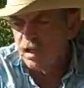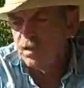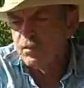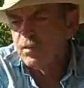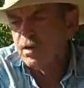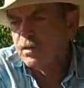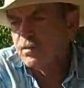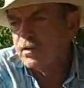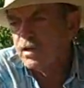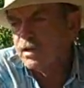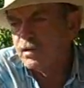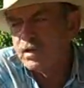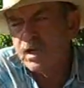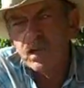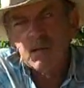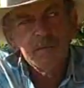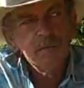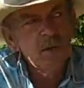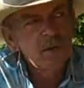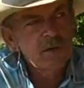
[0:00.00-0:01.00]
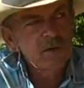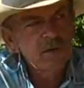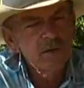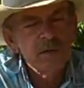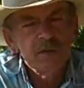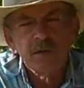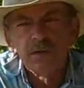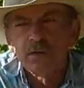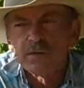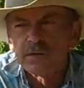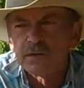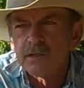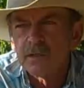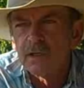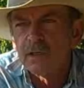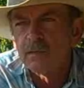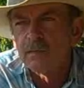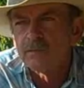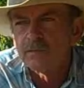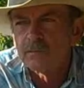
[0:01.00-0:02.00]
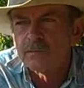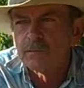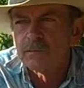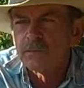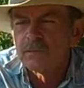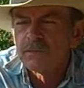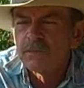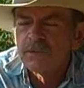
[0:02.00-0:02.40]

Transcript: came up, they came loading the horse up, and